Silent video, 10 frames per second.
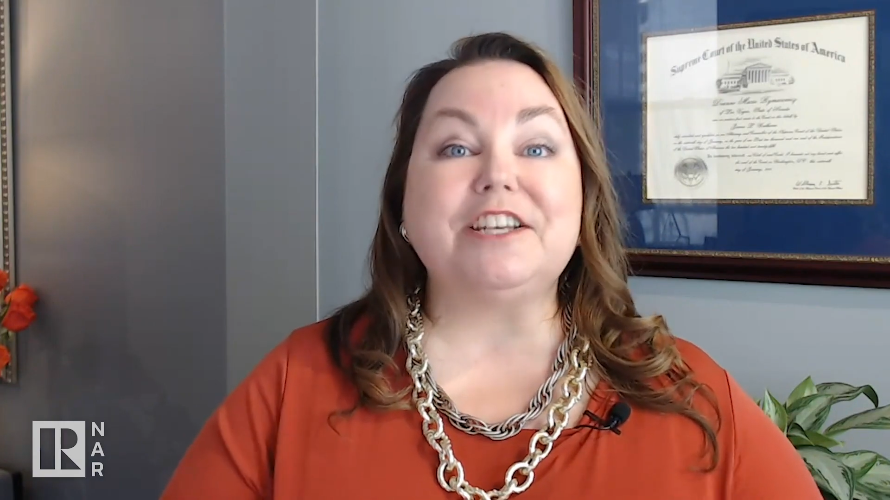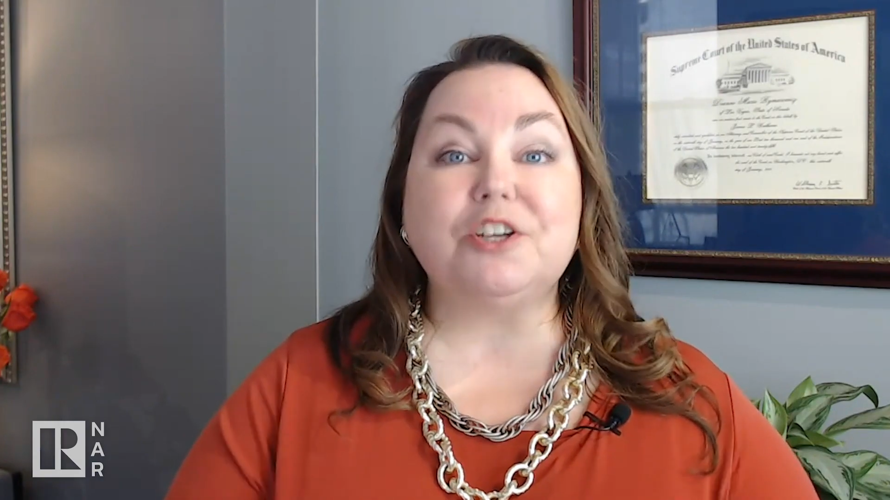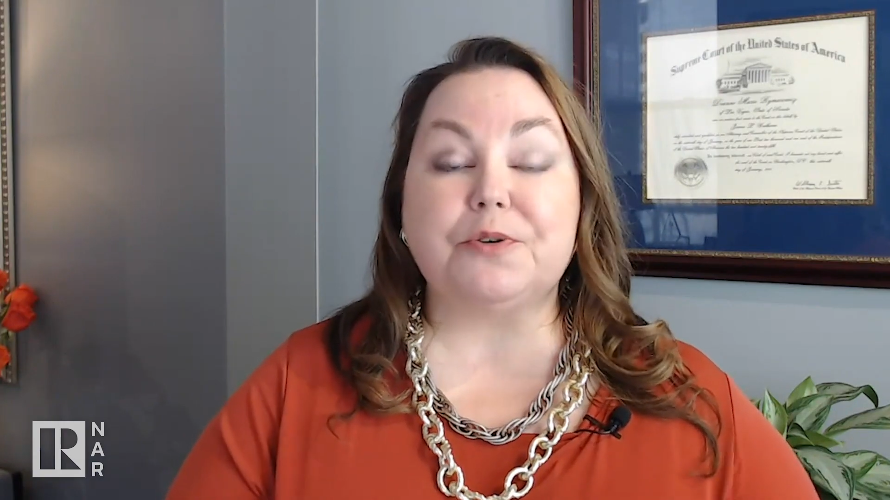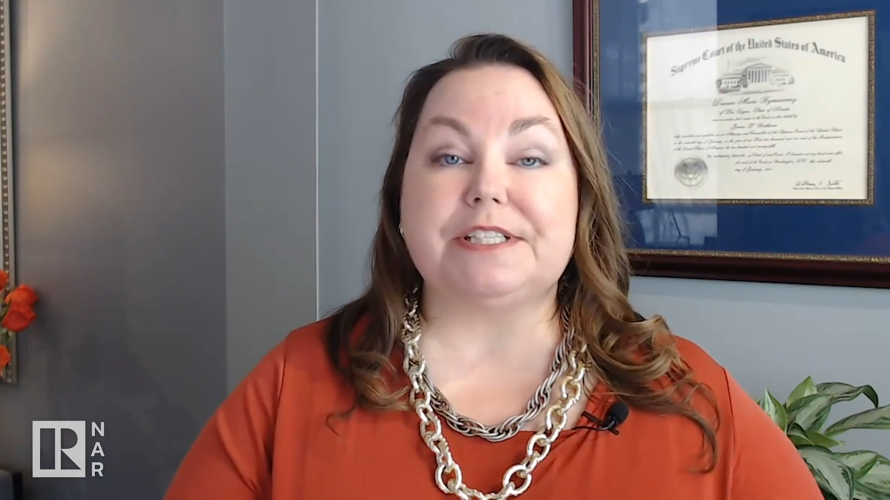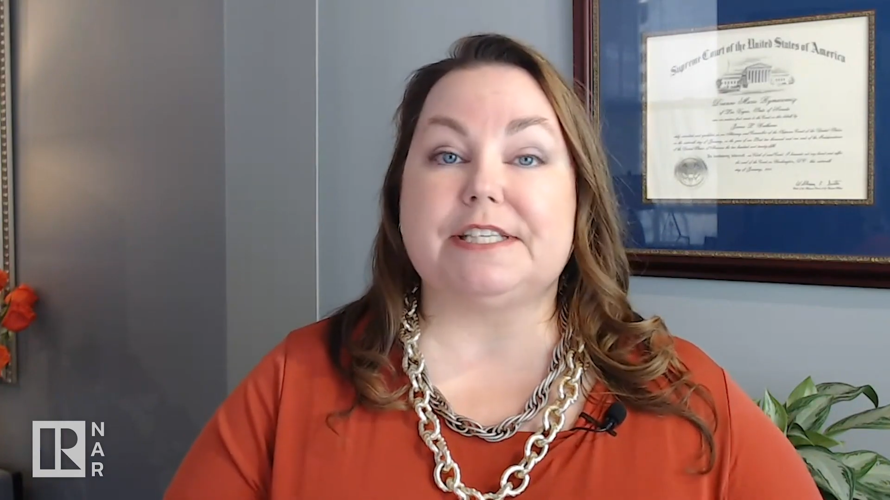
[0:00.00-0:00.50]

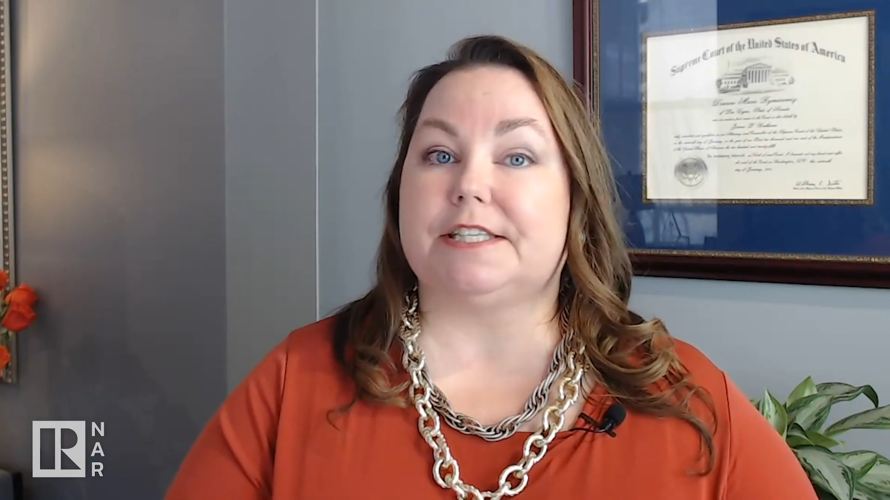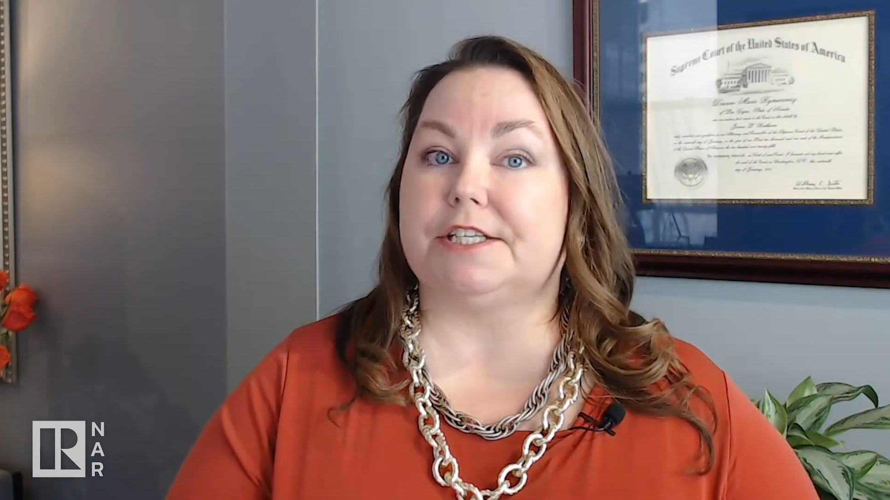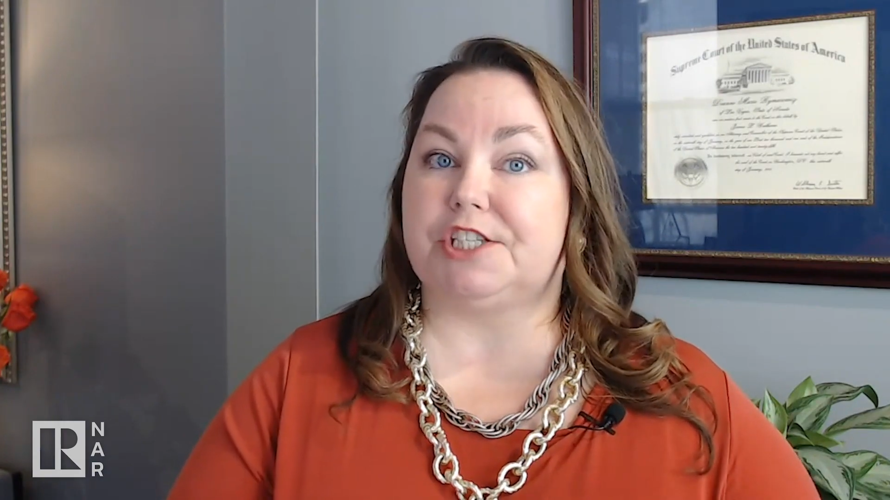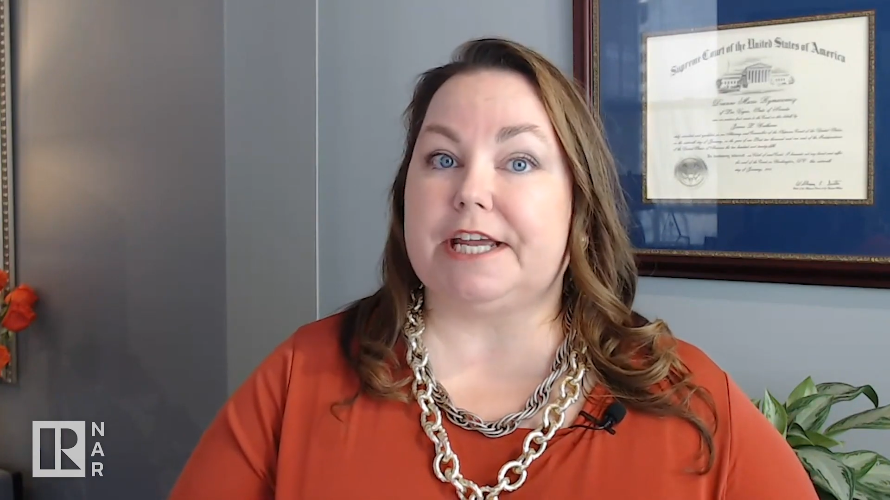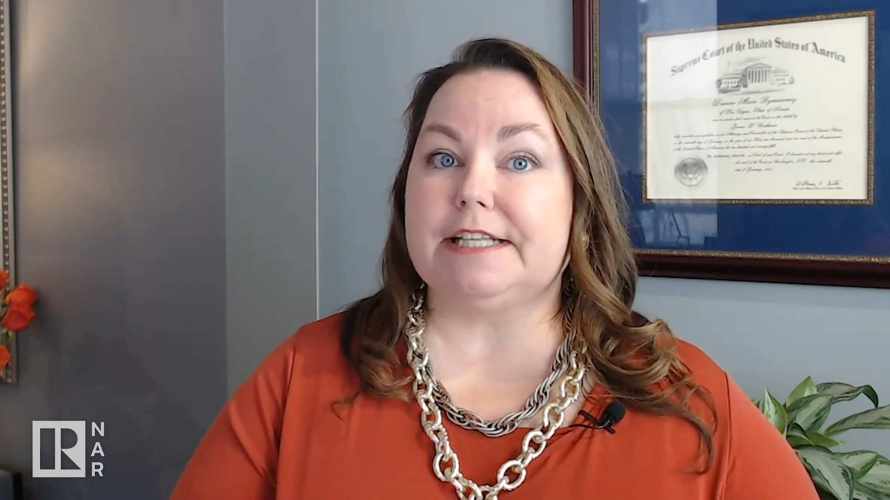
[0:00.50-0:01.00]
increases
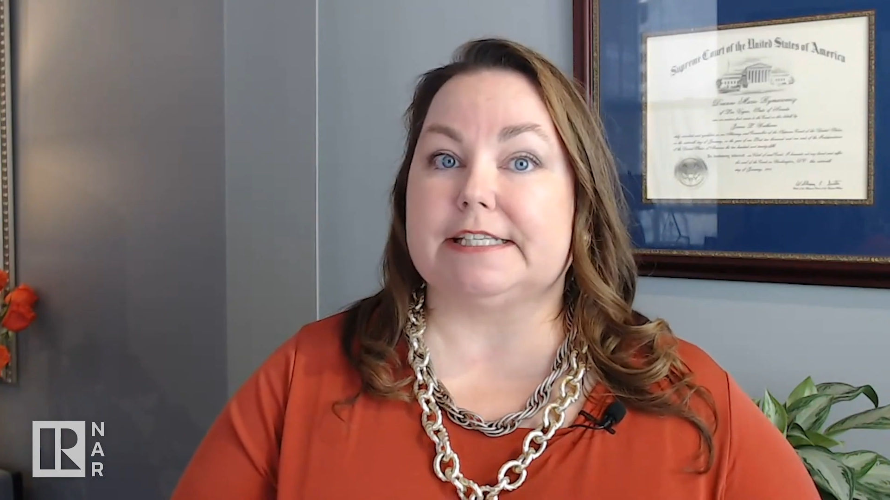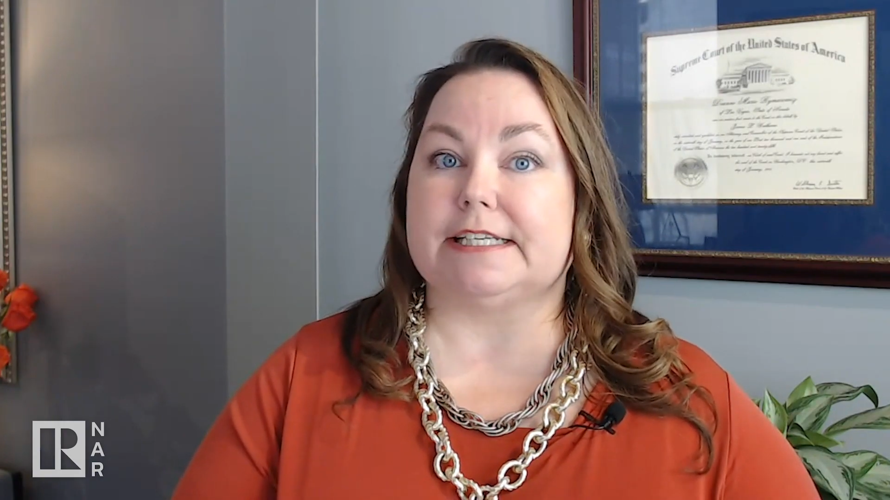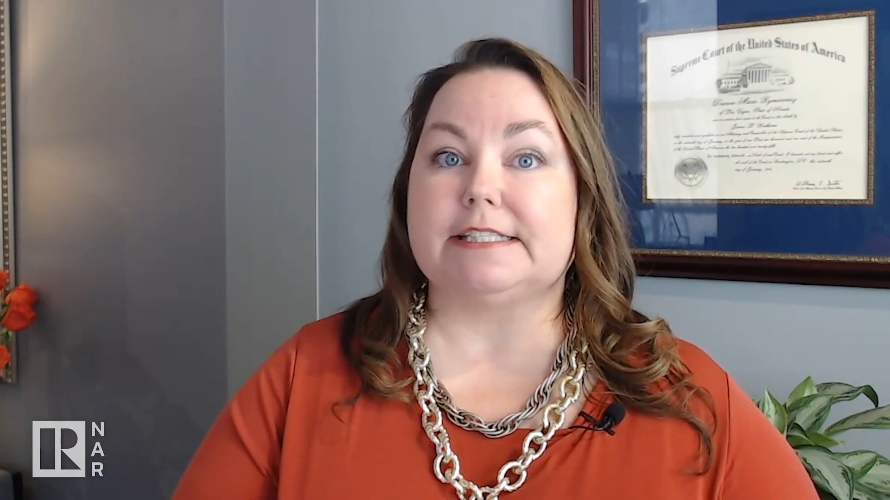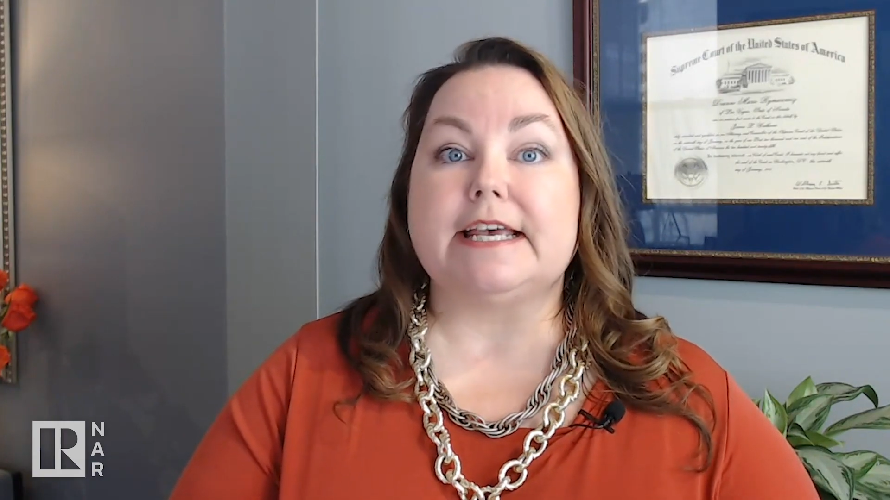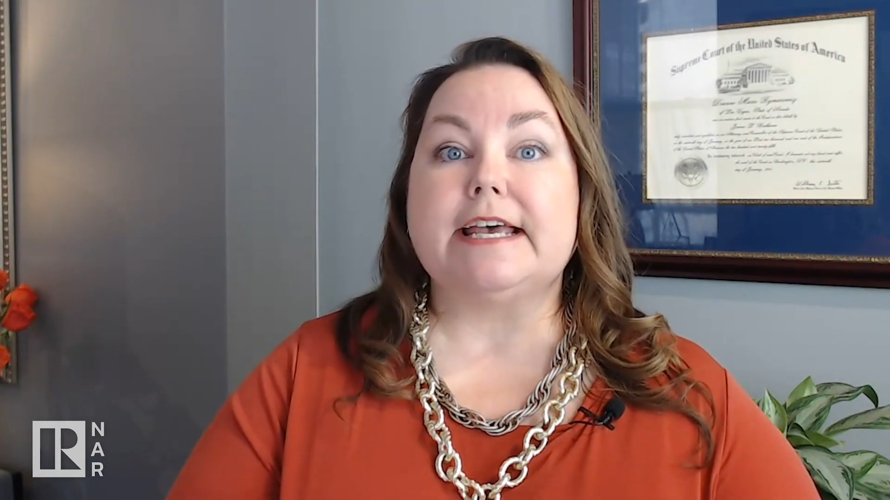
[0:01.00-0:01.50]
the
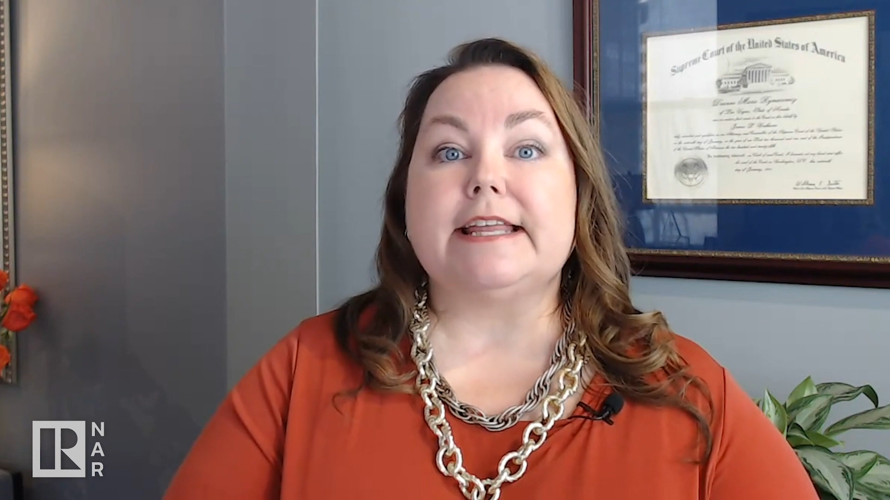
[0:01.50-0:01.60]
chances